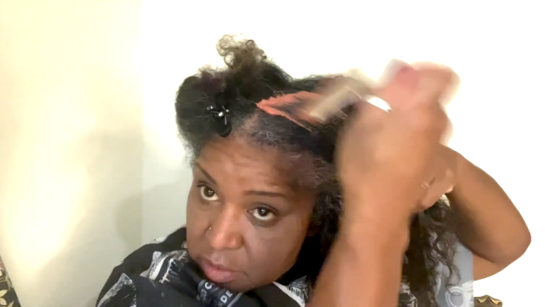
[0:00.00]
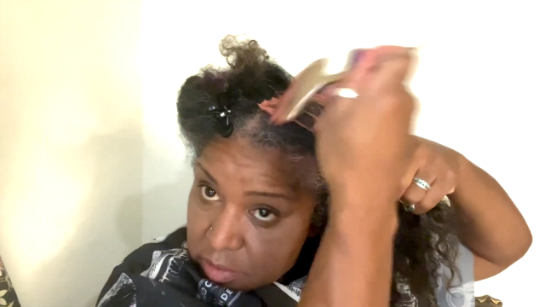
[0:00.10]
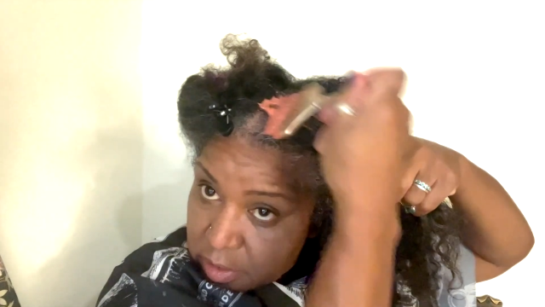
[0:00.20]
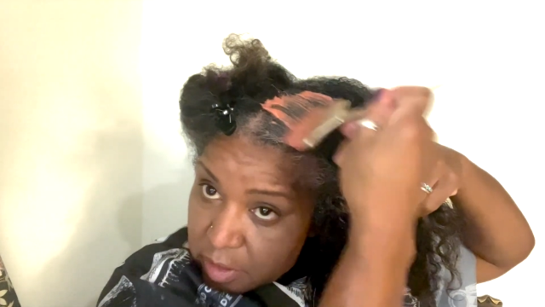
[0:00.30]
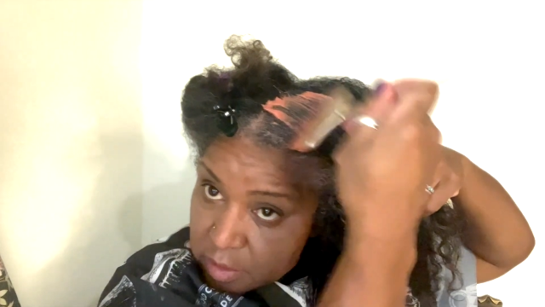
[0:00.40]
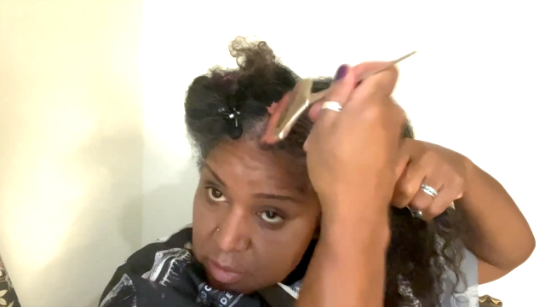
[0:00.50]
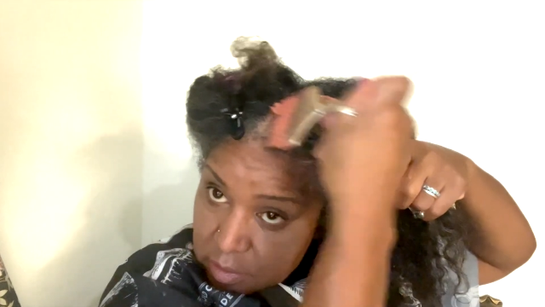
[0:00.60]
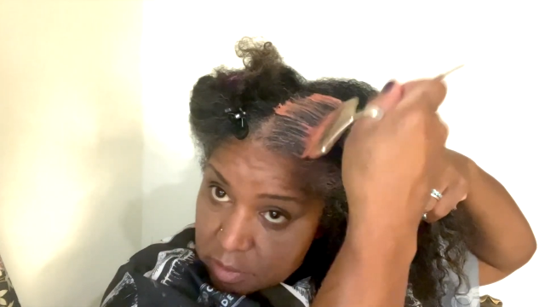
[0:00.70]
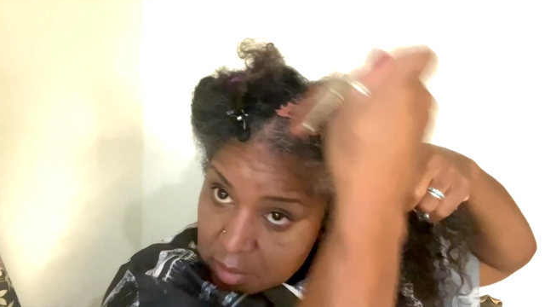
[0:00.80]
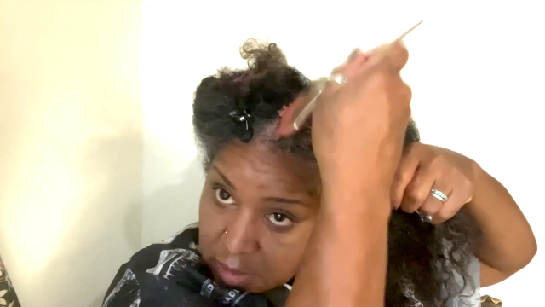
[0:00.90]
like
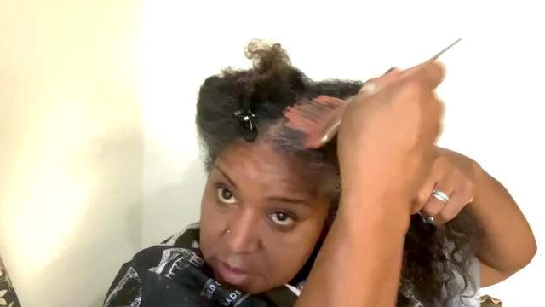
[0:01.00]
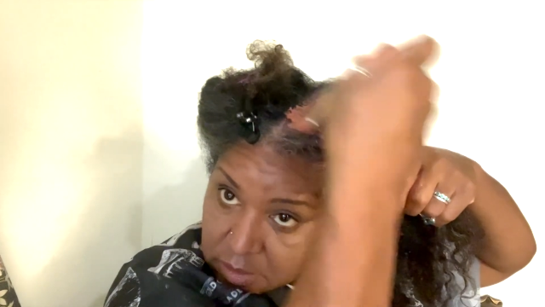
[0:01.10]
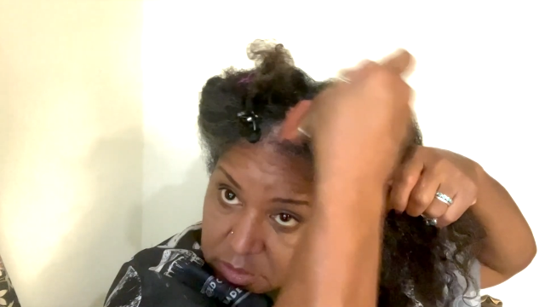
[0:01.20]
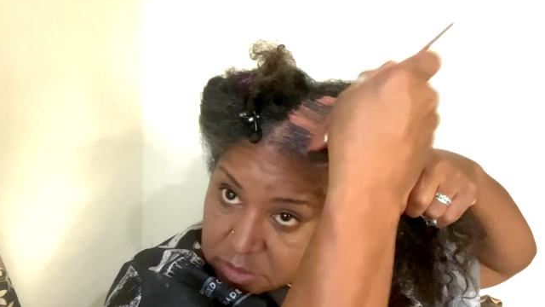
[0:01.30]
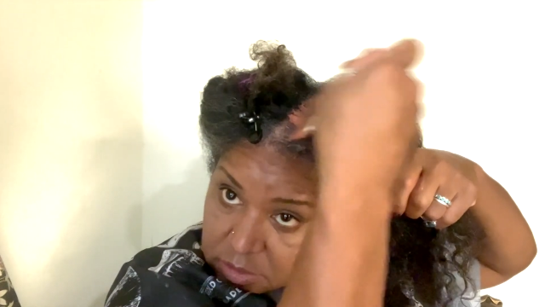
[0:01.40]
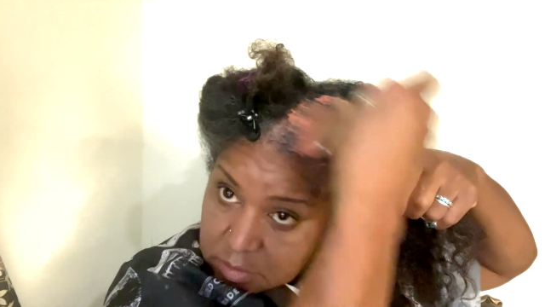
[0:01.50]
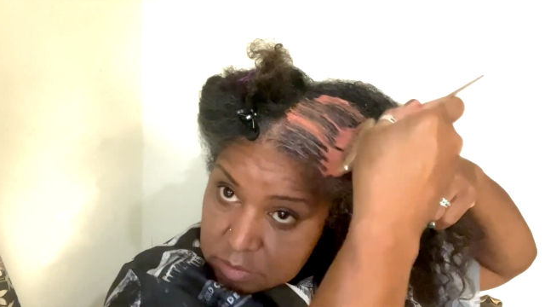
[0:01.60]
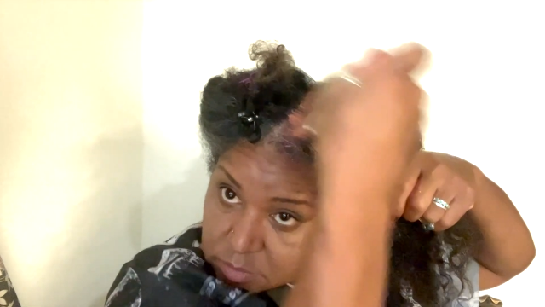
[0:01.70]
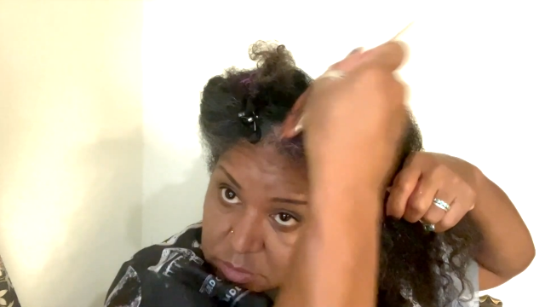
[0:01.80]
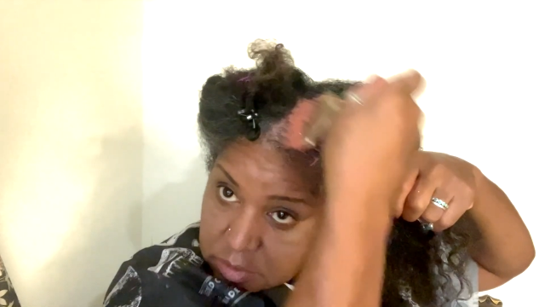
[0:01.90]
I can just
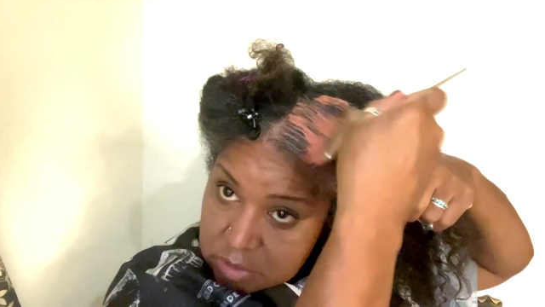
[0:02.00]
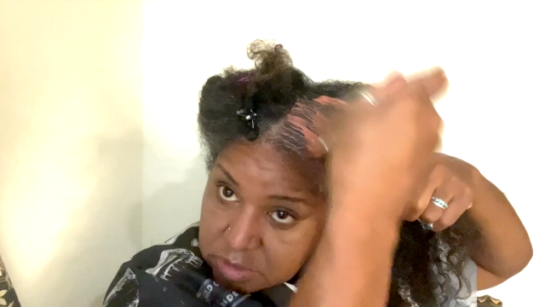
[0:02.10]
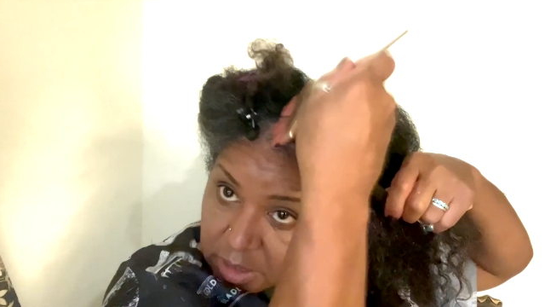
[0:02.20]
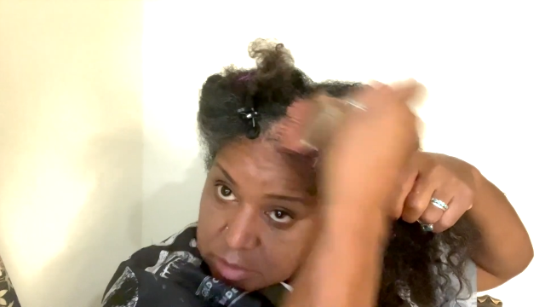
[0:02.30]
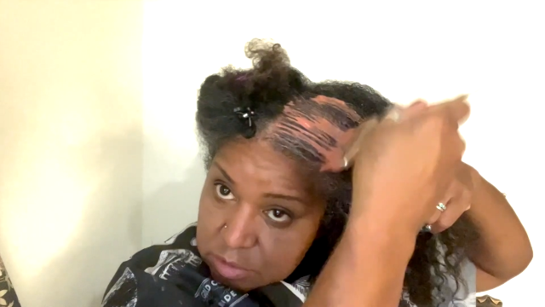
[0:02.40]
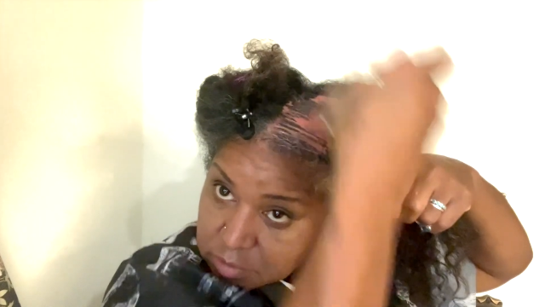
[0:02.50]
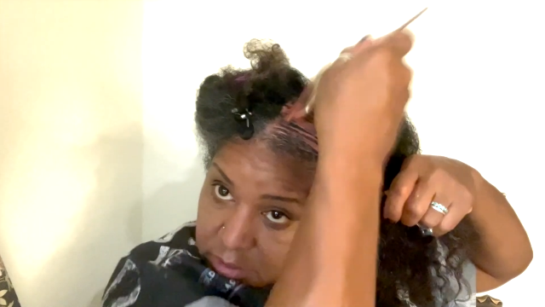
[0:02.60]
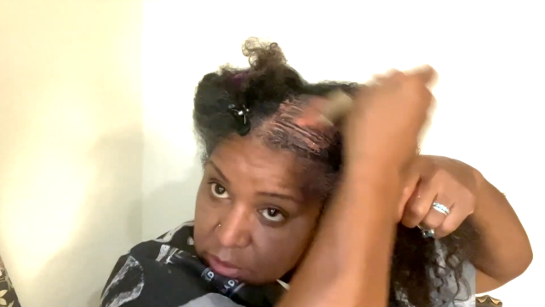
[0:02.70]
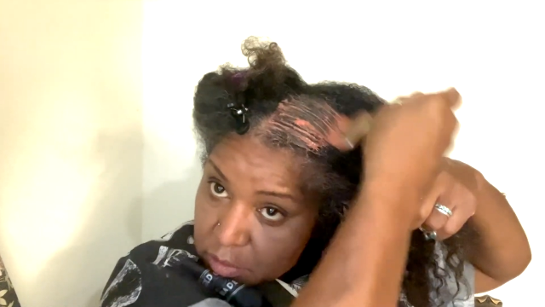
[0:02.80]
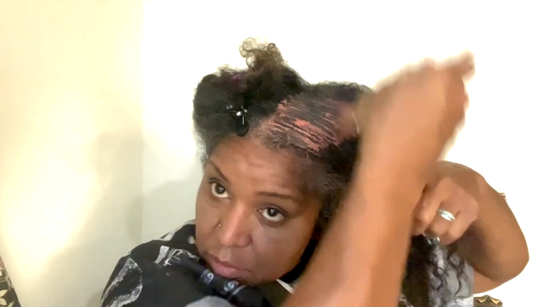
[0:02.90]

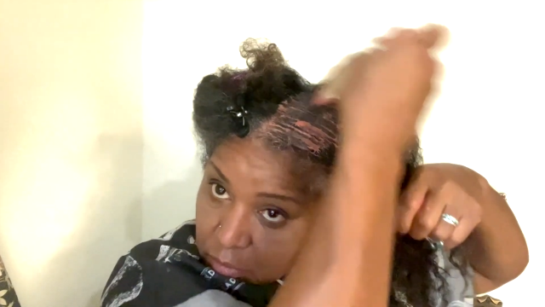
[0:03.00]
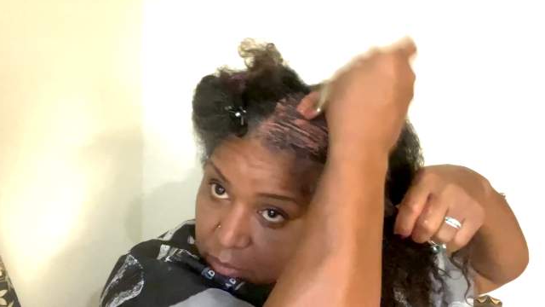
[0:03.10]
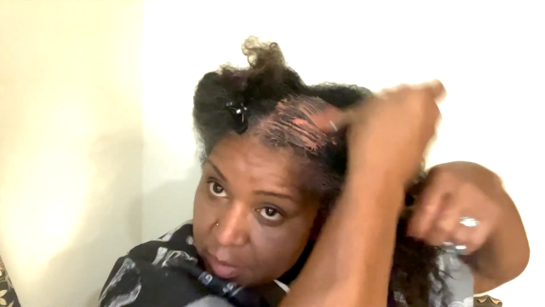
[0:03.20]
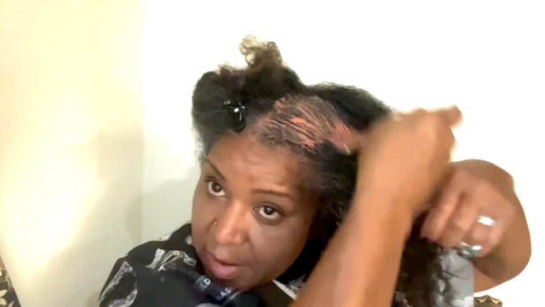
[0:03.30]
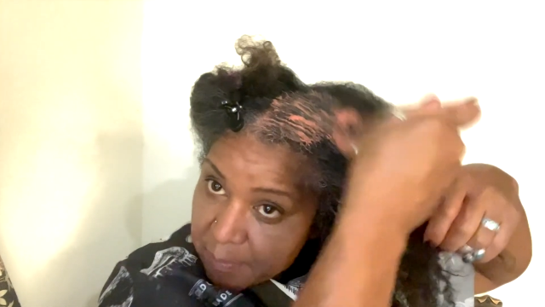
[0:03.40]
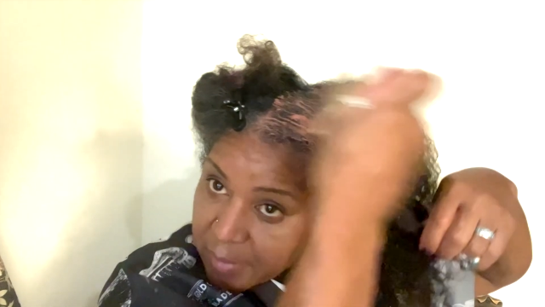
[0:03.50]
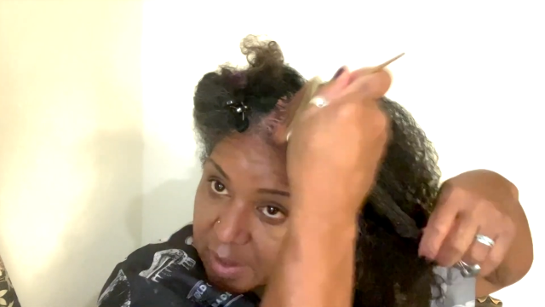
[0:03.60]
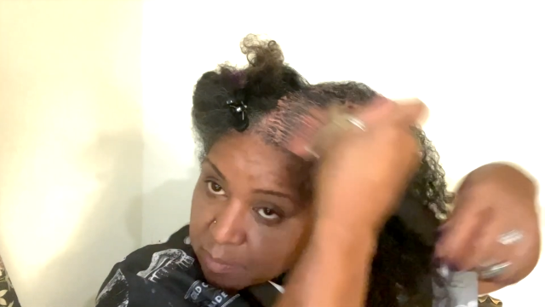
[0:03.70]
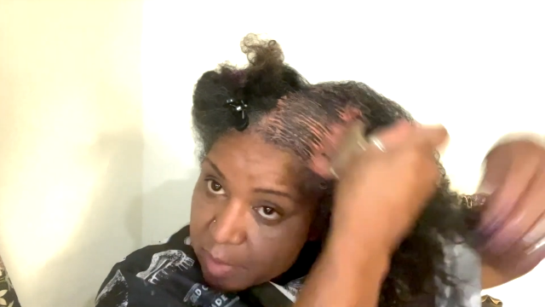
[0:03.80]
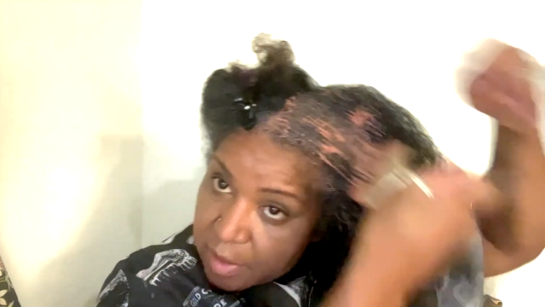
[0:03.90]
saturate the crap
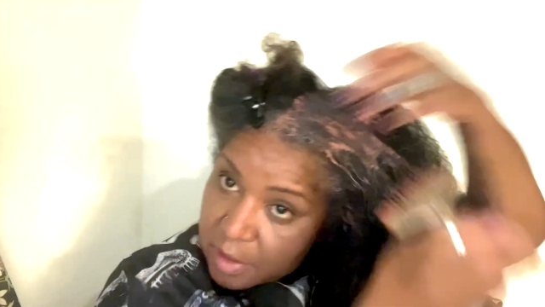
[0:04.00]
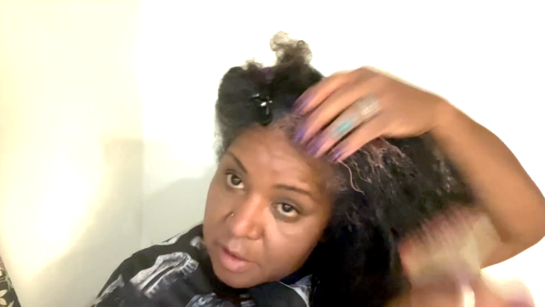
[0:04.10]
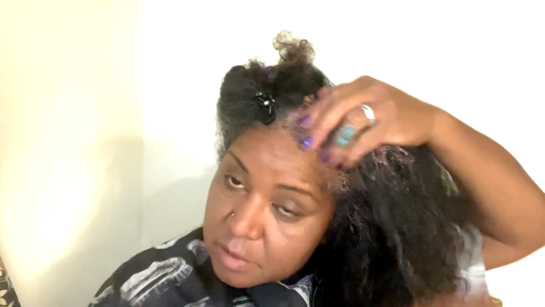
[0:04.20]
out of my hair.